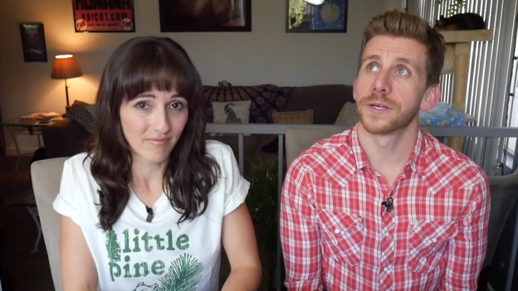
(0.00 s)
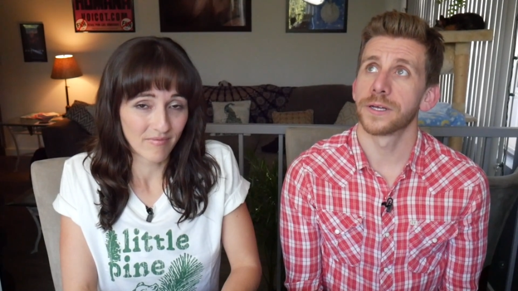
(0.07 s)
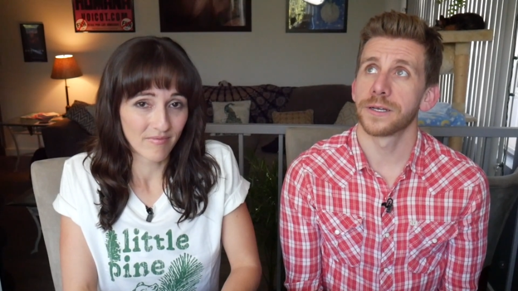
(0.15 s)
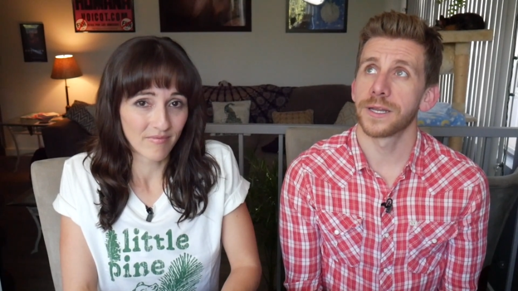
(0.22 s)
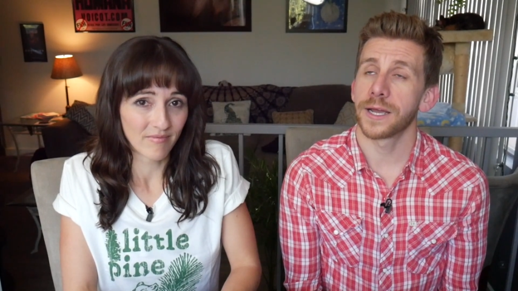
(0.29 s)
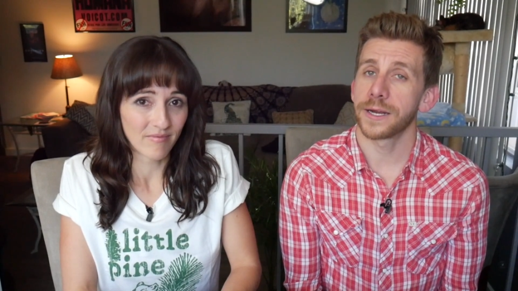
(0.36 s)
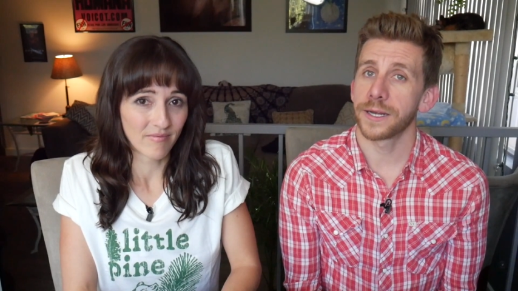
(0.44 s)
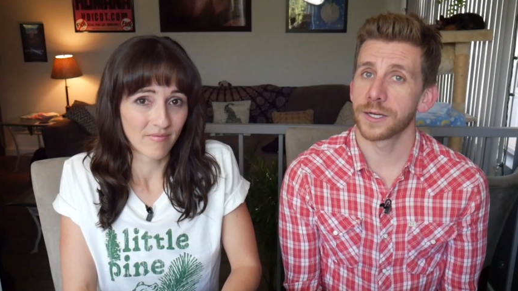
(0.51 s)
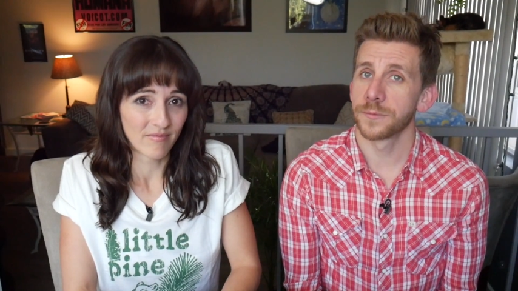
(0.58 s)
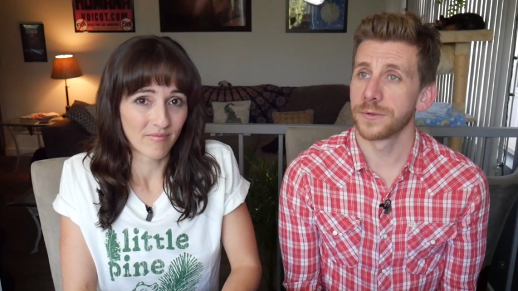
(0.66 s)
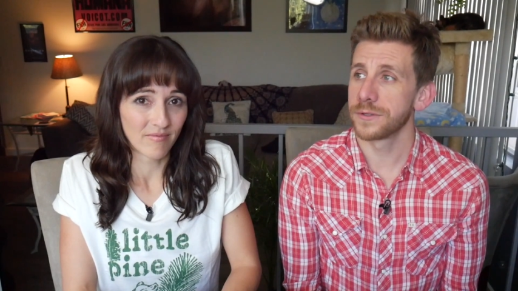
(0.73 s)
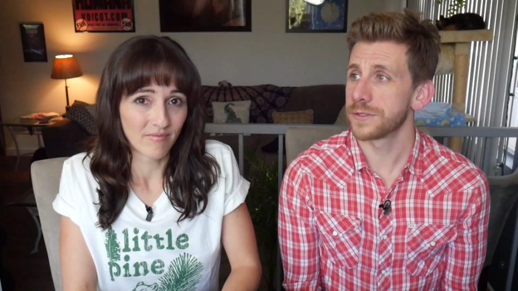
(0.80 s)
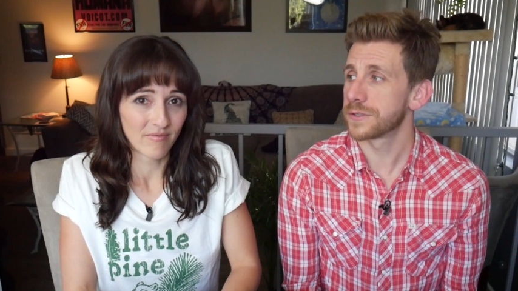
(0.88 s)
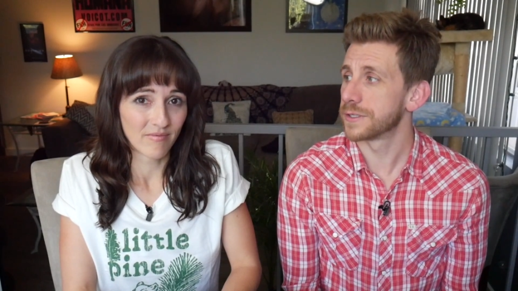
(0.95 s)
Speaker 1: uh, nine
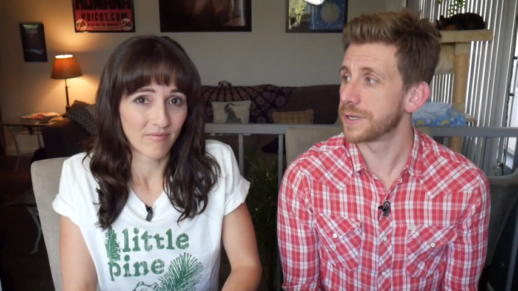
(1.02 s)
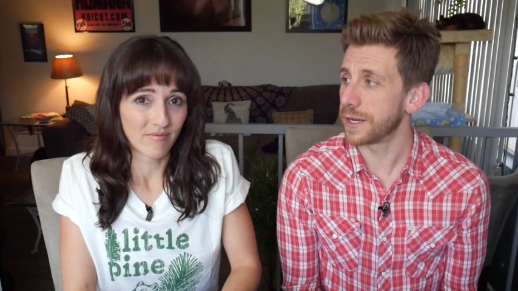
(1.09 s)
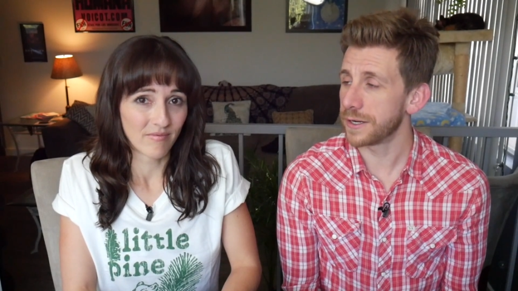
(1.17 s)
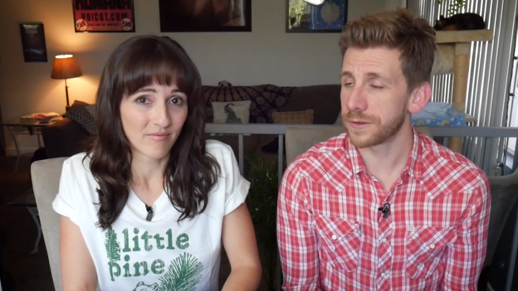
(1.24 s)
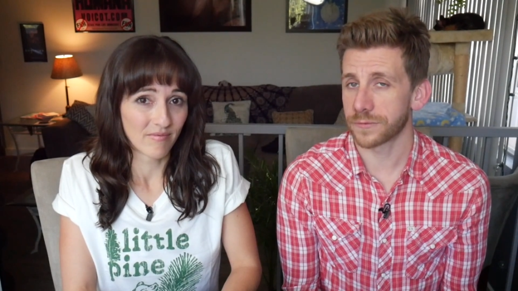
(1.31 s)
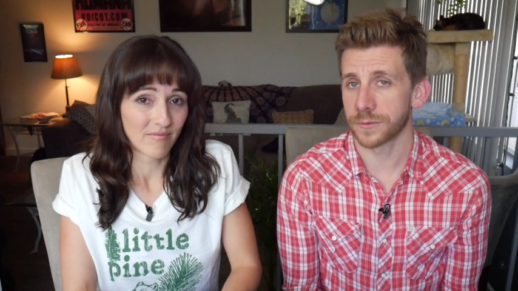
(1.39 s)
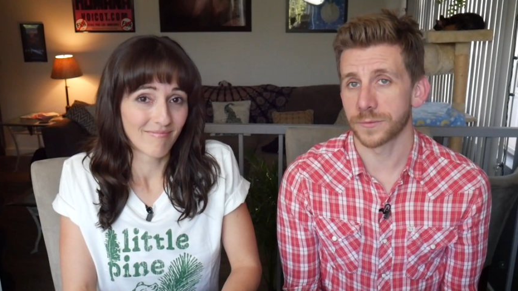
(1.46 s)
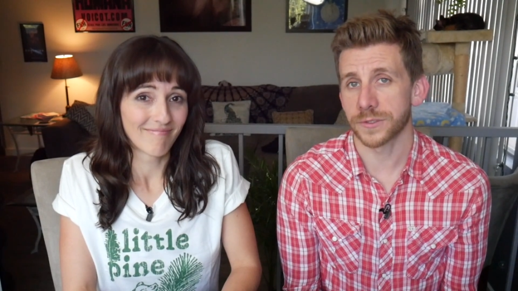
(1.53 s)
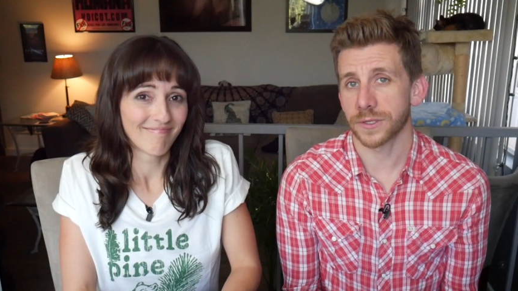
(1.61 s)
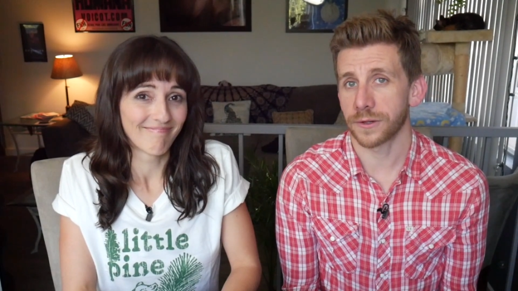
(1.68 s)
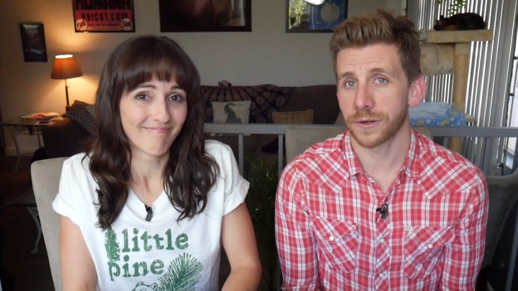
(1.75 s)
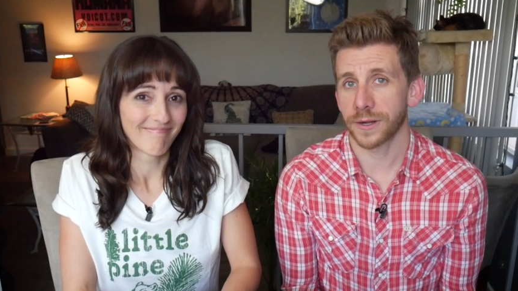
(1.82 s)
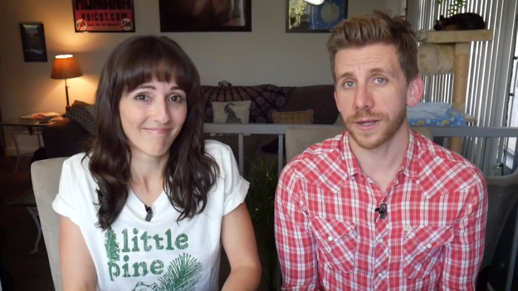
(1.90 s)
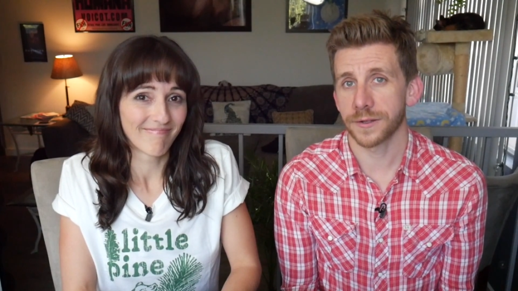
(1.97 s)
animals to date from
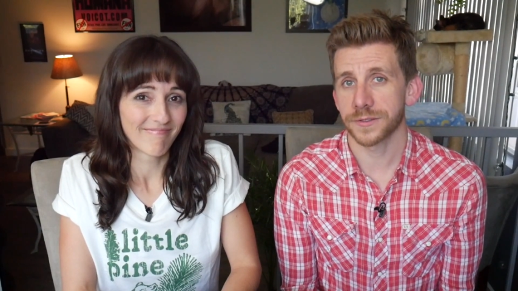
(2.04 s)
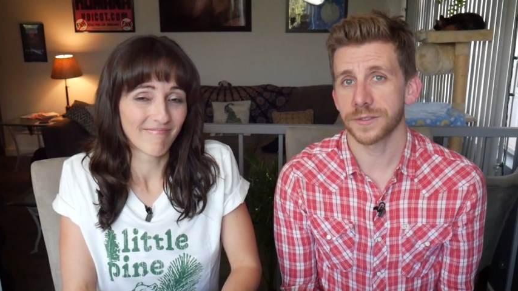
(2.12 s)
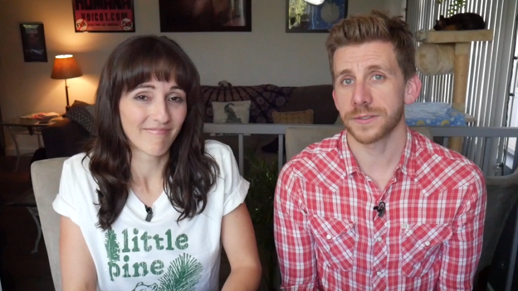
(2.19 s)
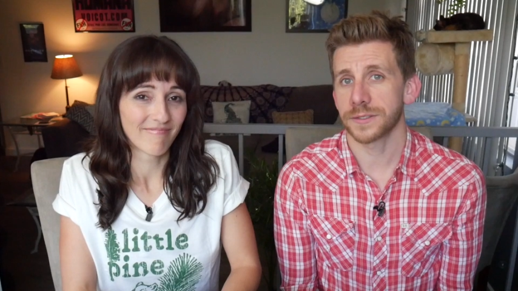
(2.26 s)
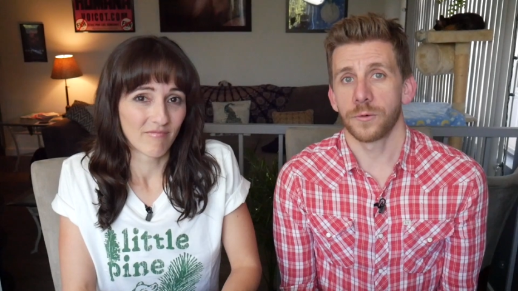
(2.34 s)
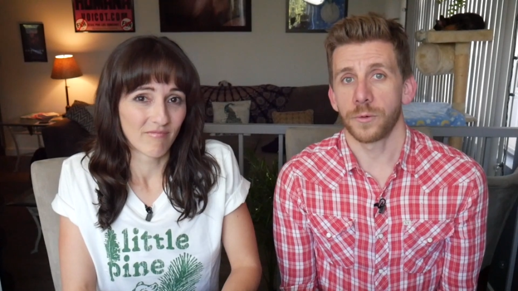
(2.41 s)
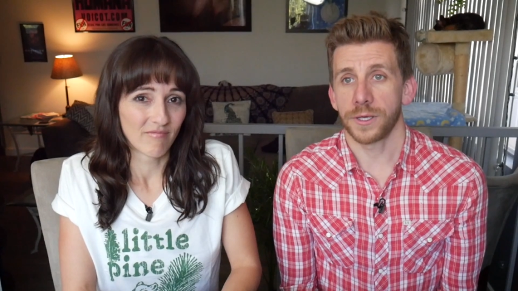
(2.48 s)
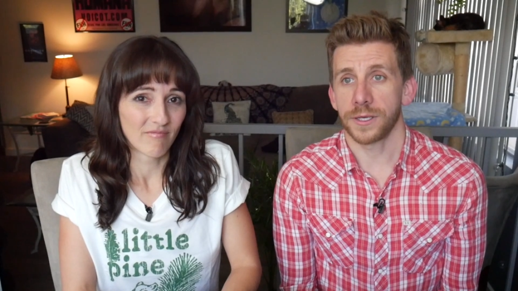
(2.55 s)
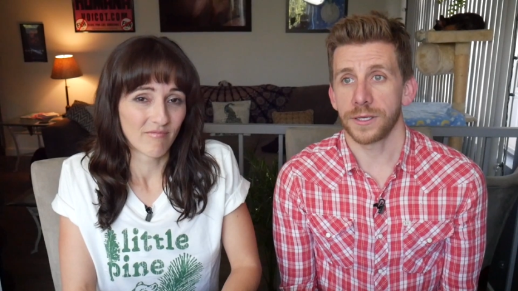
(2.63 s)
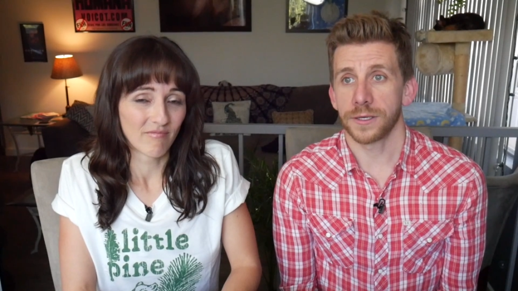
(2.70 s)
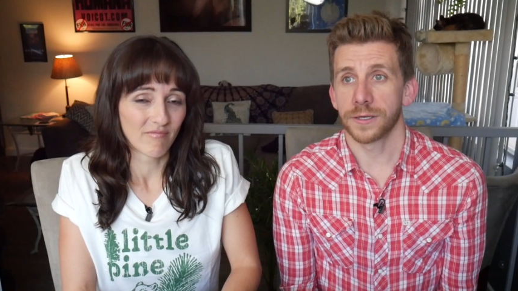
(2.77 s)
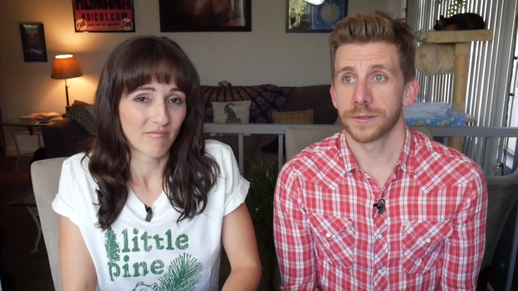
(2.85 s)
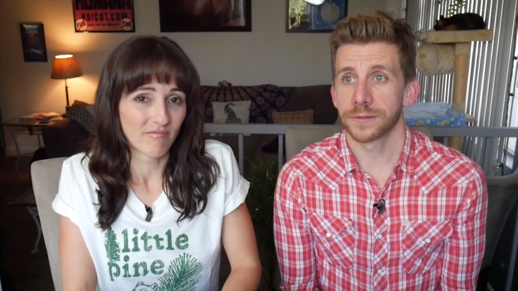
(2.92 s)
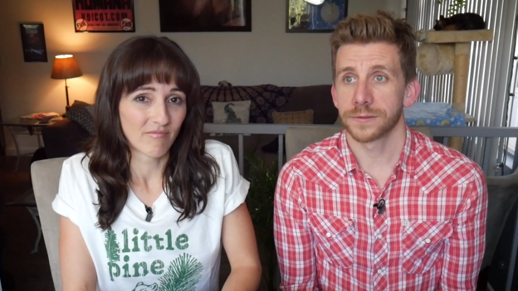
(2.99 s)
slaughterhouses.
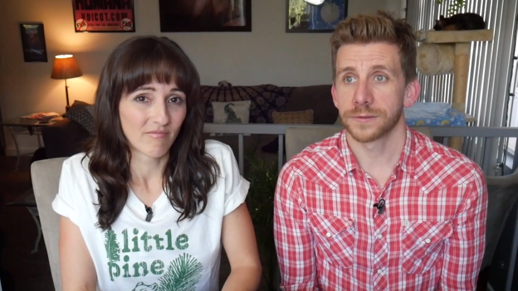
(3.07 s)
We